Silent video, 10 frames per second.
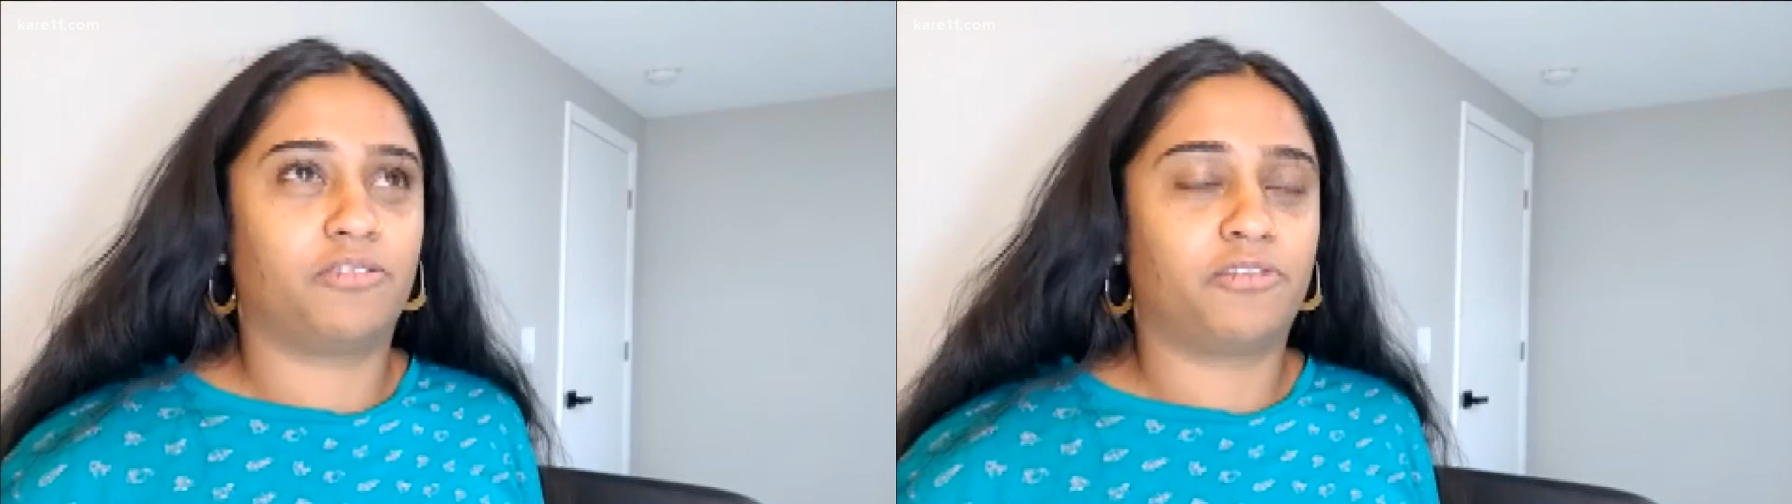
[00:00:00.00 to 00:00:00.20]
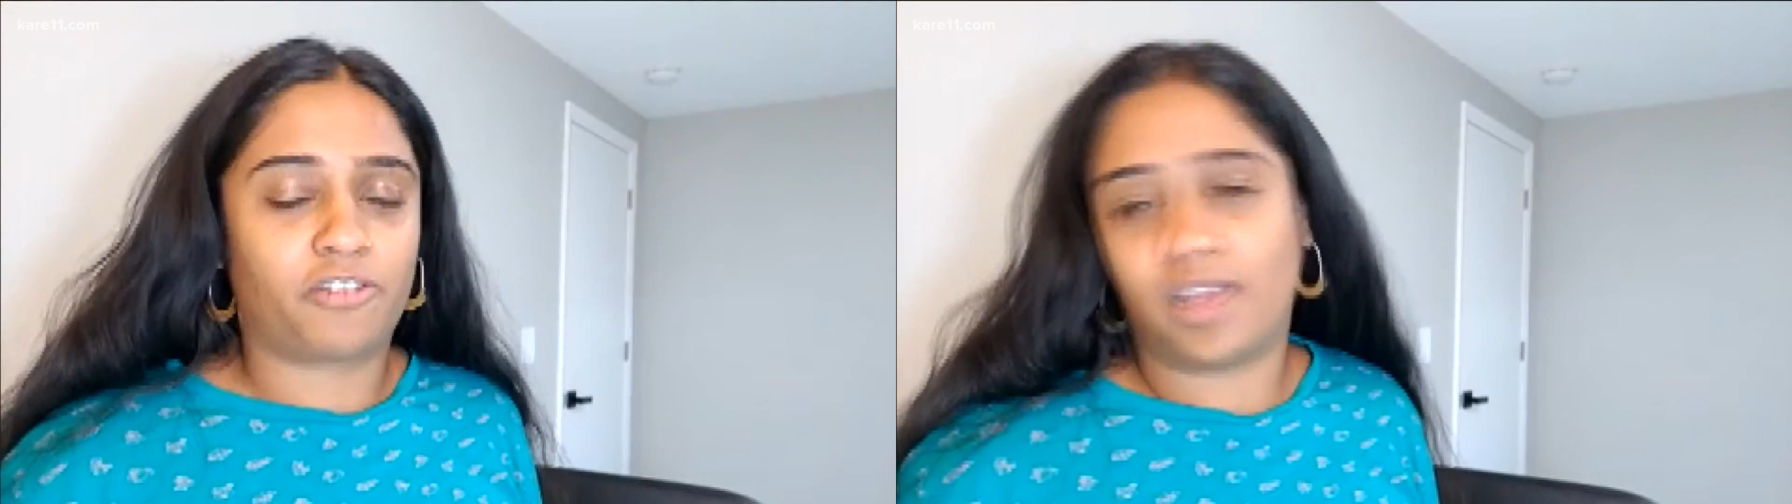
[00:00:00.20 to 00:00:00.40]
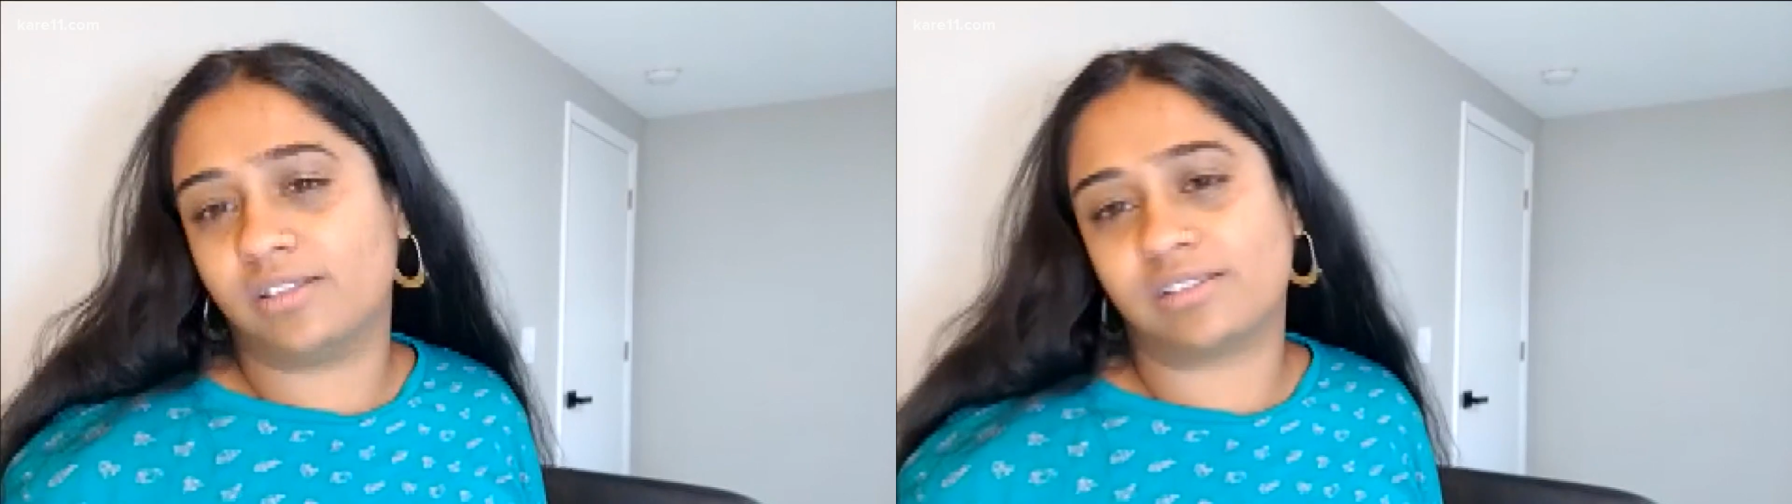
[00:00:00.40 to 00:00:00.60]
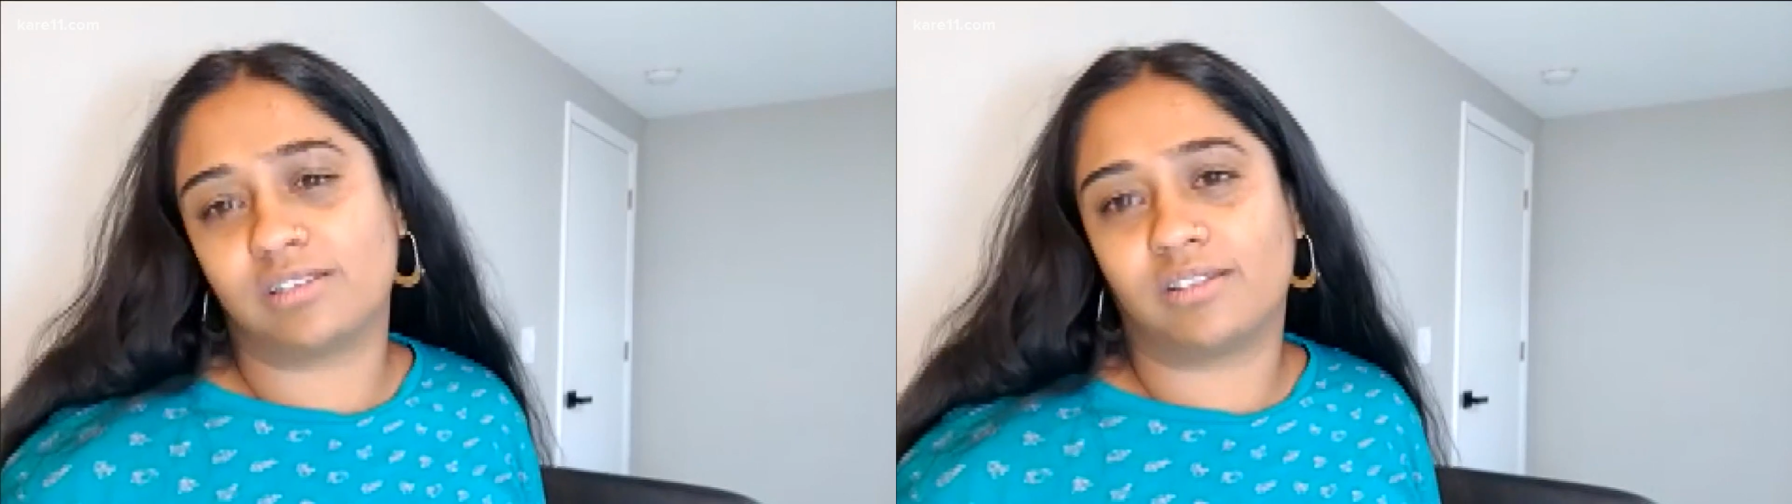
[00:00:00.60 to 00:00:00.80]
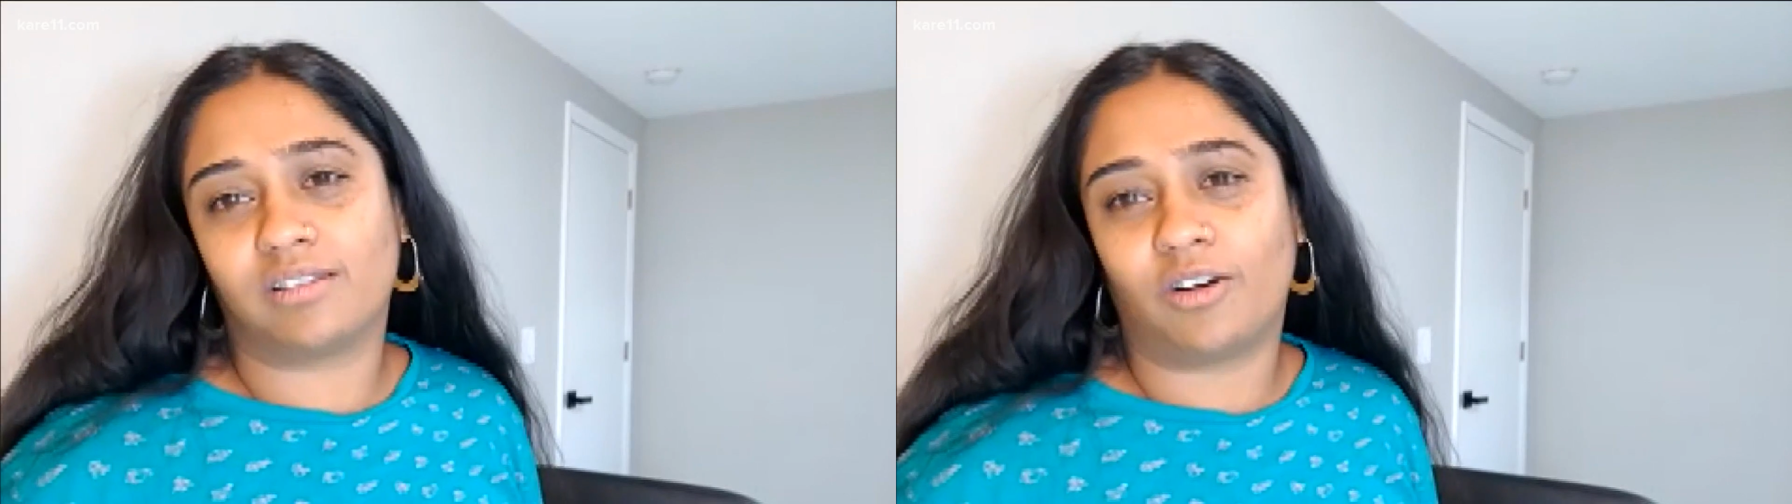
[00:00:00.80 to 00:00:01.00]
friends
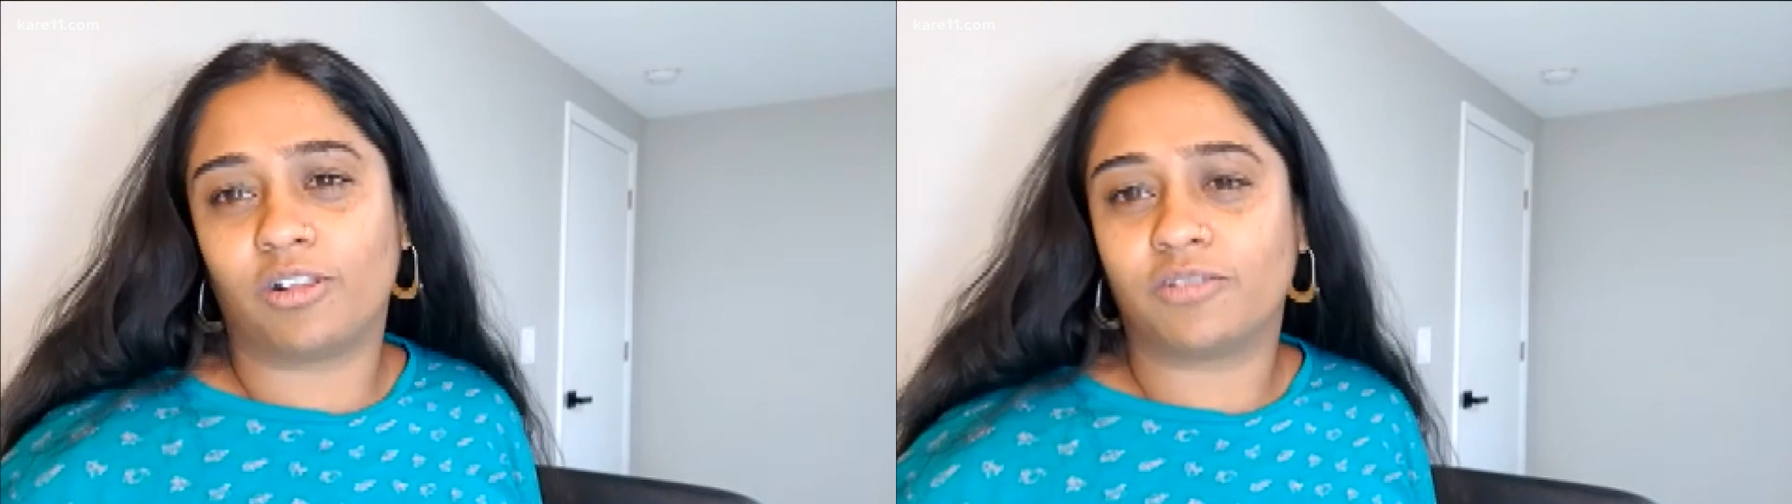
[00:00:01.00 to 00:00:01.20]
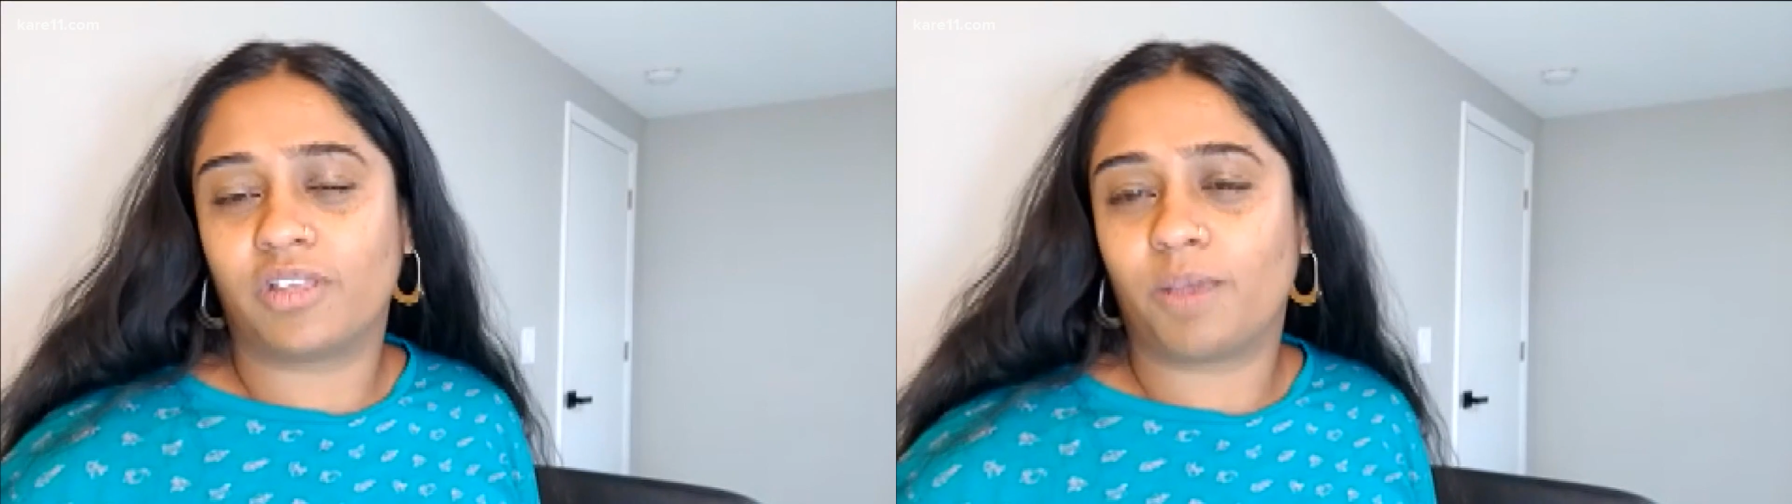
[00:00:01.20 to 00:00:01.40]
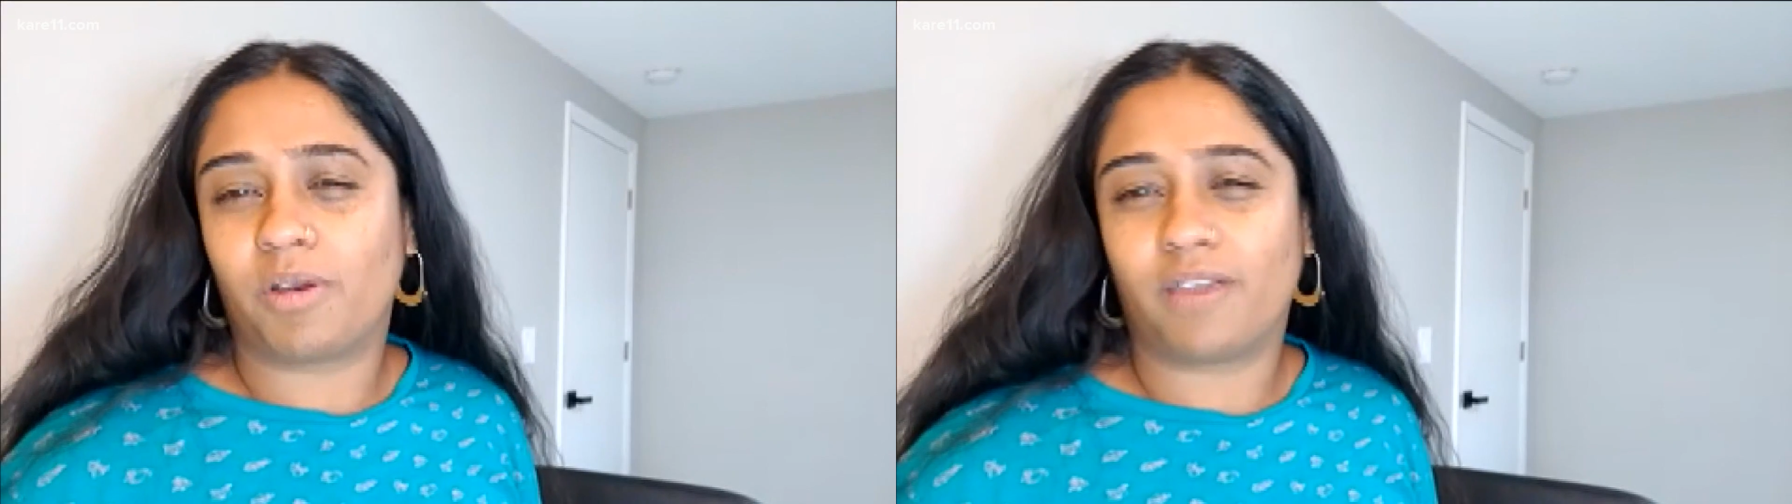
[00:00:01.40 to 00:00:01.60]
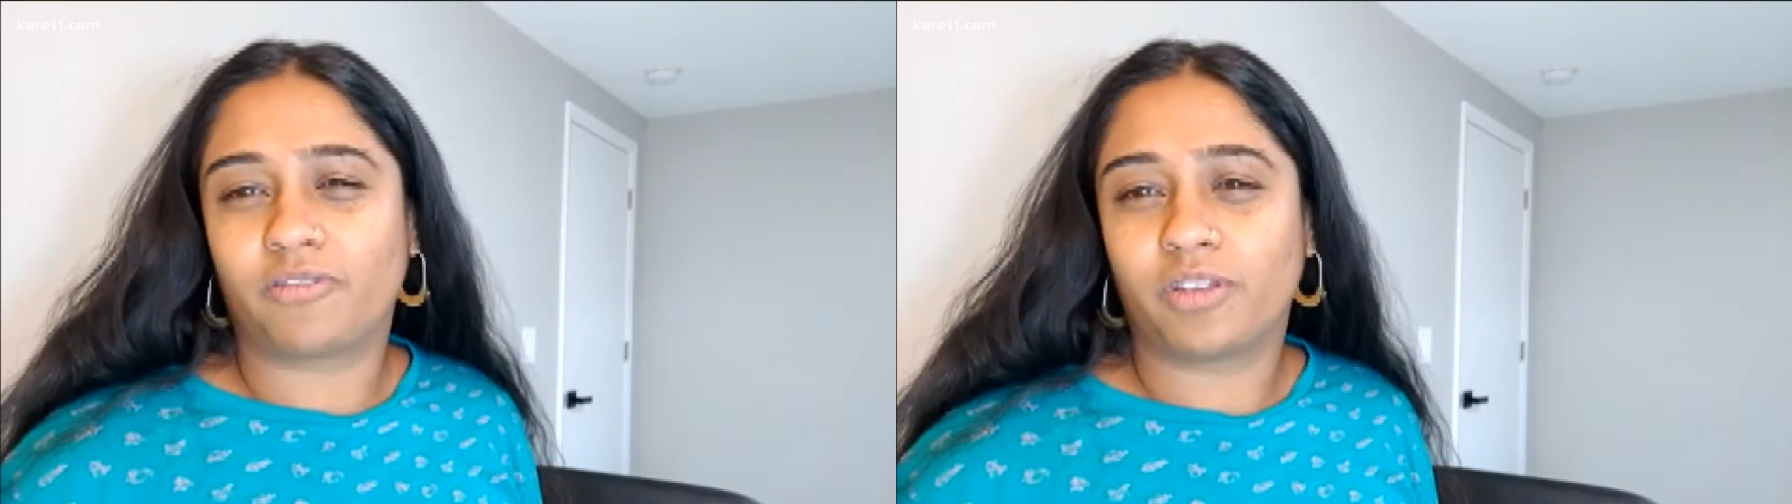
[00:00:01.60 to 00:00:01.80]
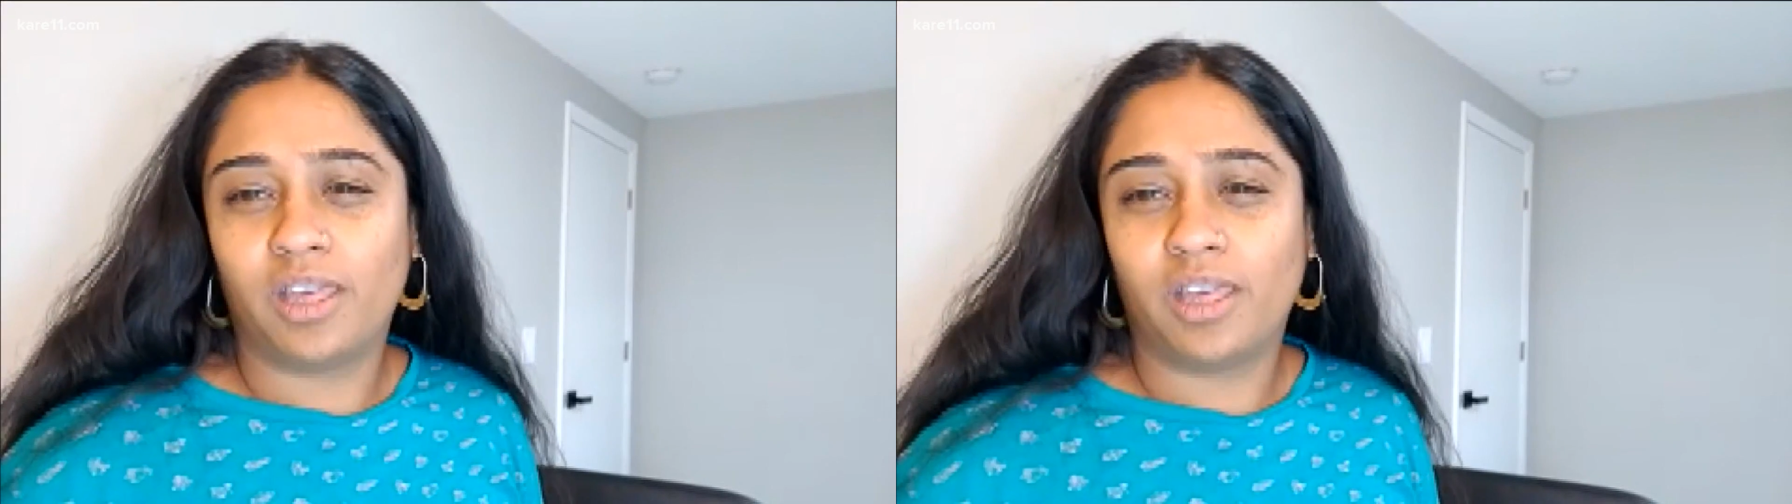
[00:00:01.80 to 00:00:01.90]
and all of them have